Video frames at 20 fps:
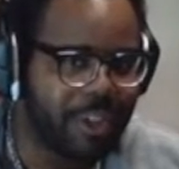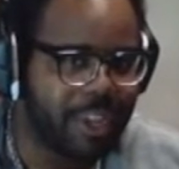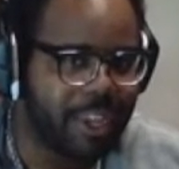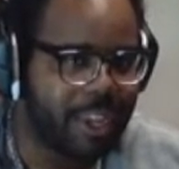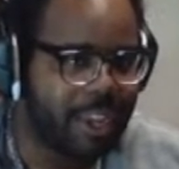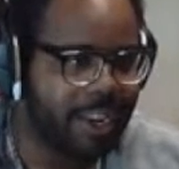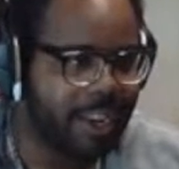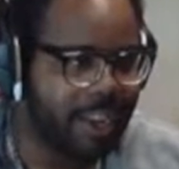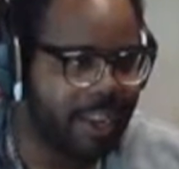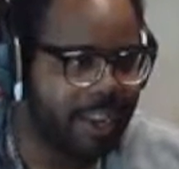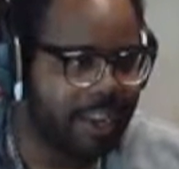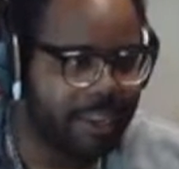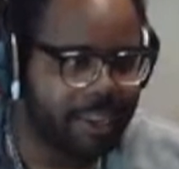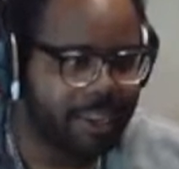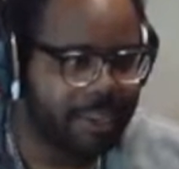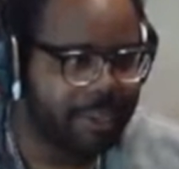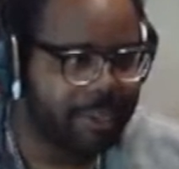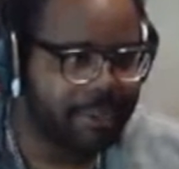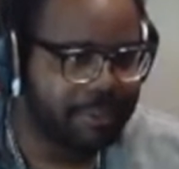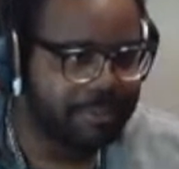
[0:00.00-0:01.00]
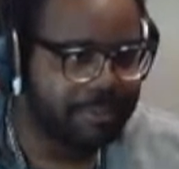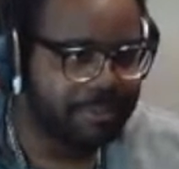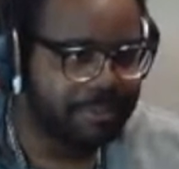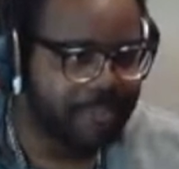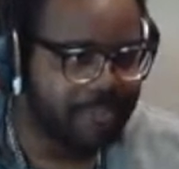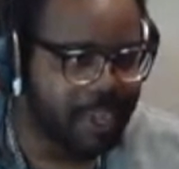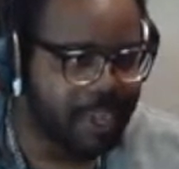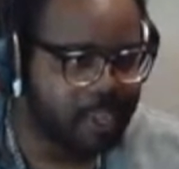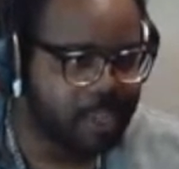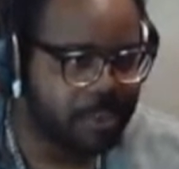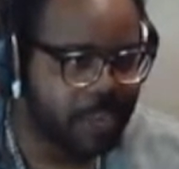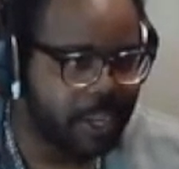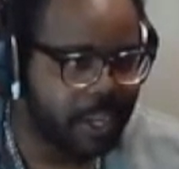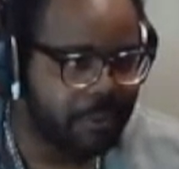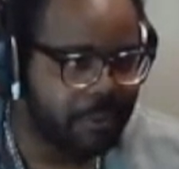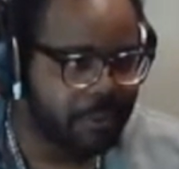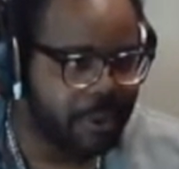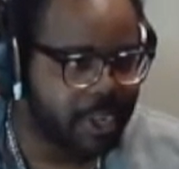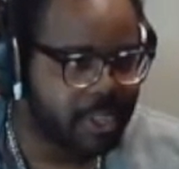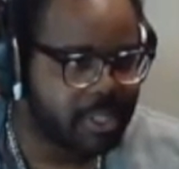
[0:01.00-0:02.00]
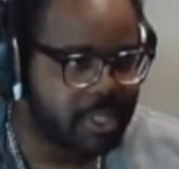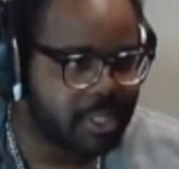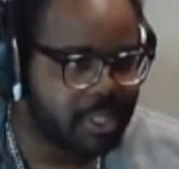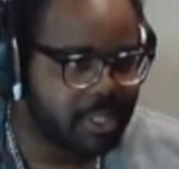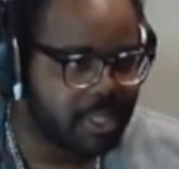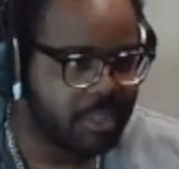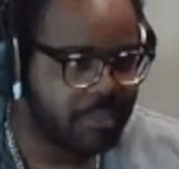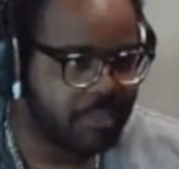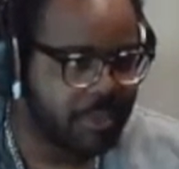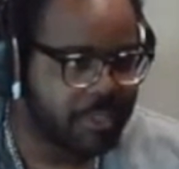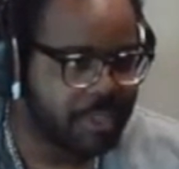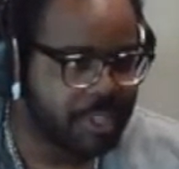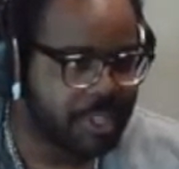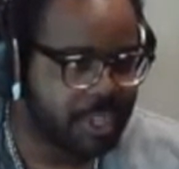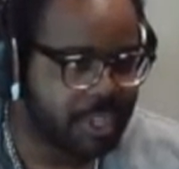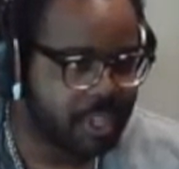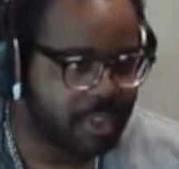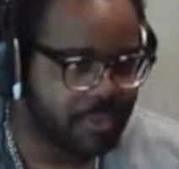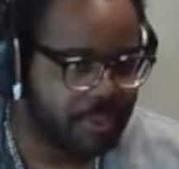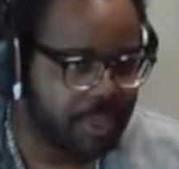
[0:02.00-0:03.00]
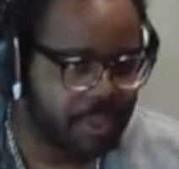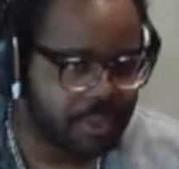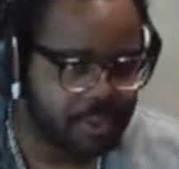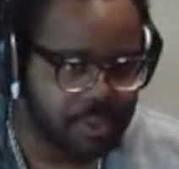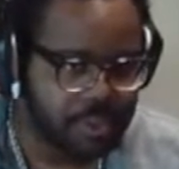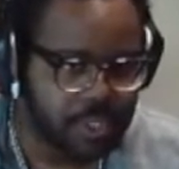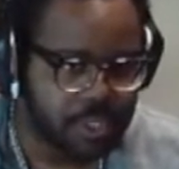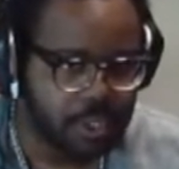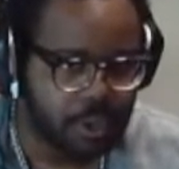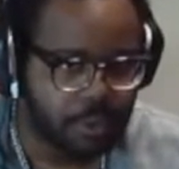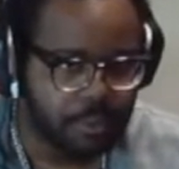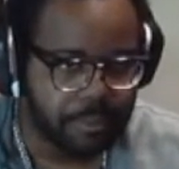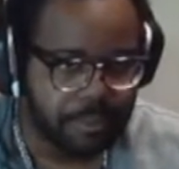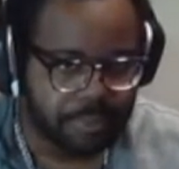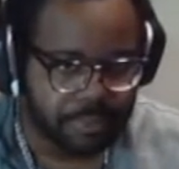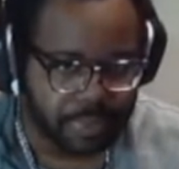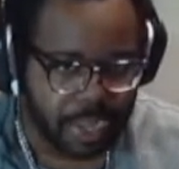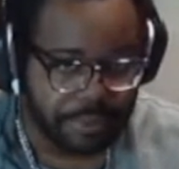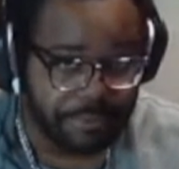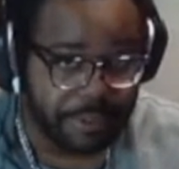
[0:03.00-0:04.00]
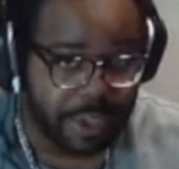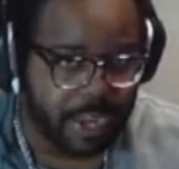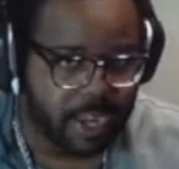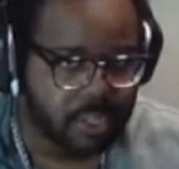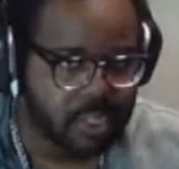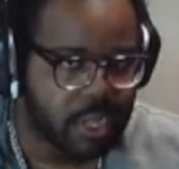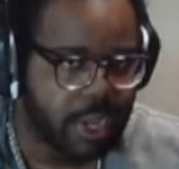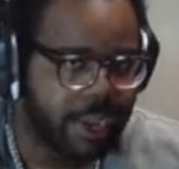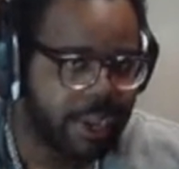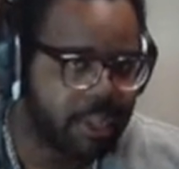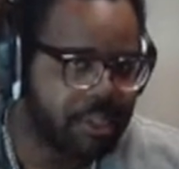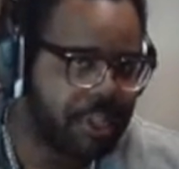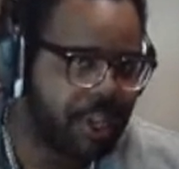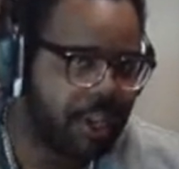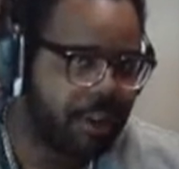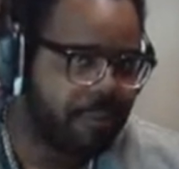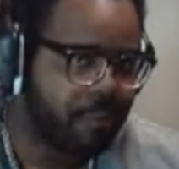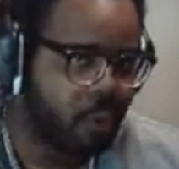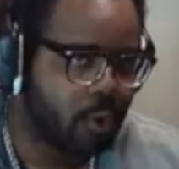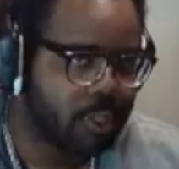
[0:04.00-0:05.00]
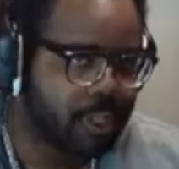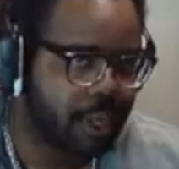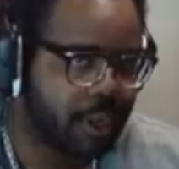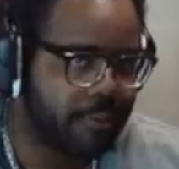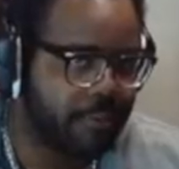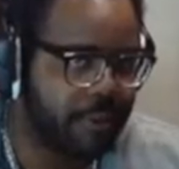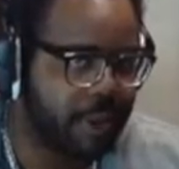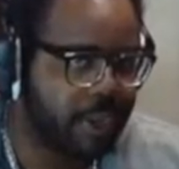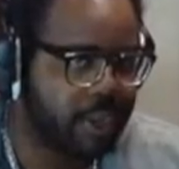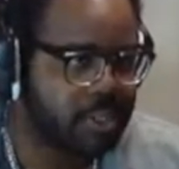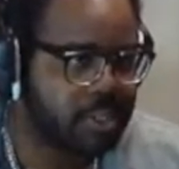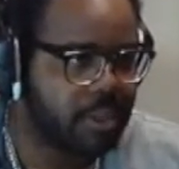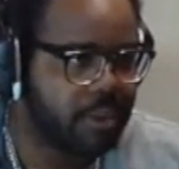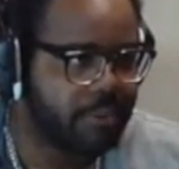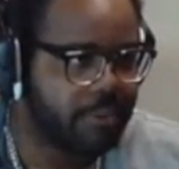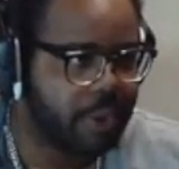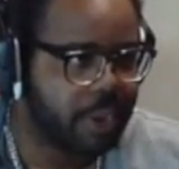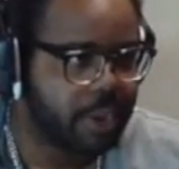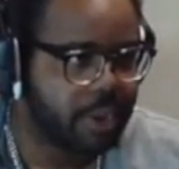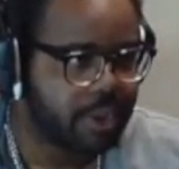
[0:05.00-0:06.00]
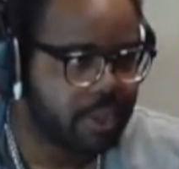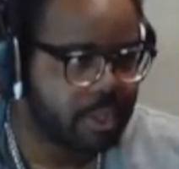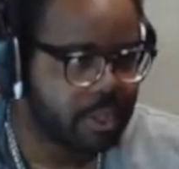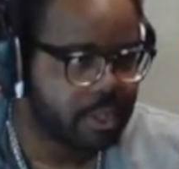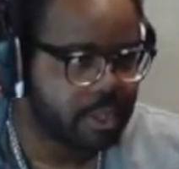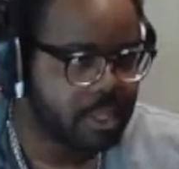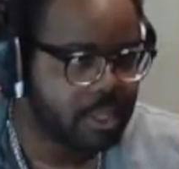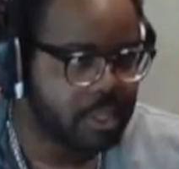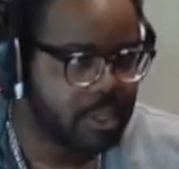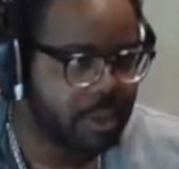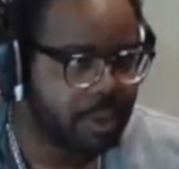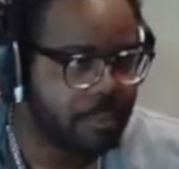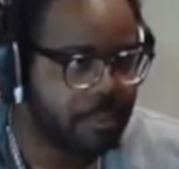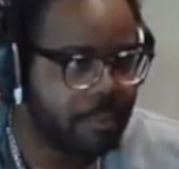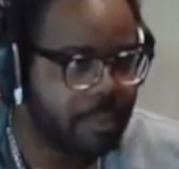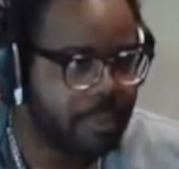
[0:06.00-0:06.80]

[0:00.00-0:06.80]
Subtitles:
can get, like, as many fakes as he feels like giving you. So I've had as high as like 14 fakes in a fight. So